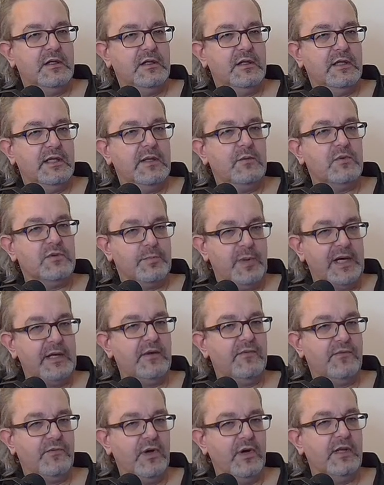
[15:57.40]
it was back to
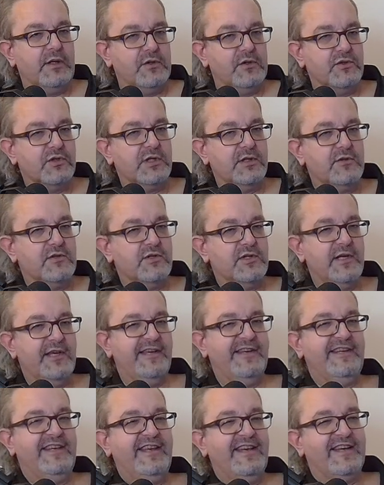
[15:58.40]
front, and
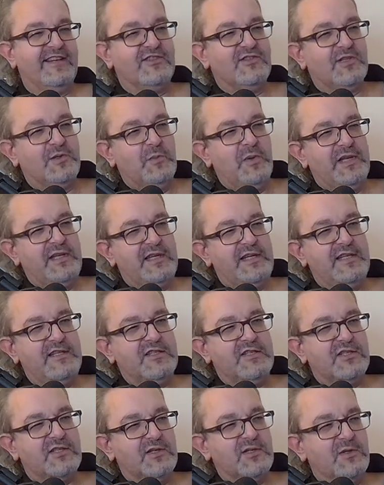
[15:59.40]
she went
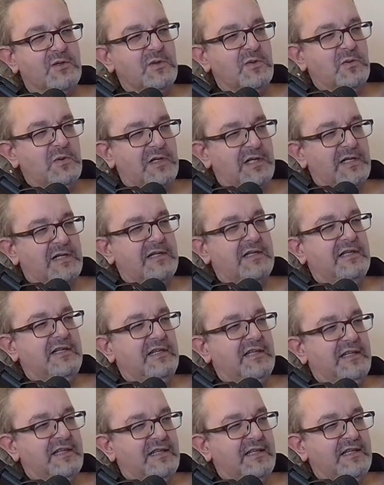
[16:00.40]
into
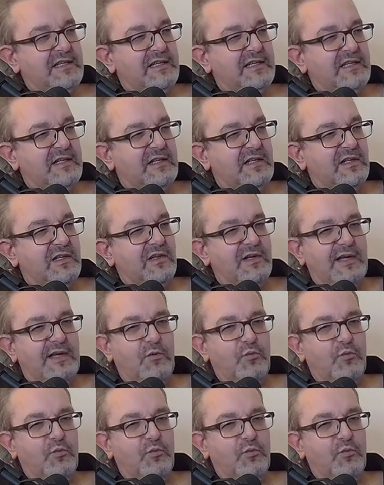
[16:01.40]
like a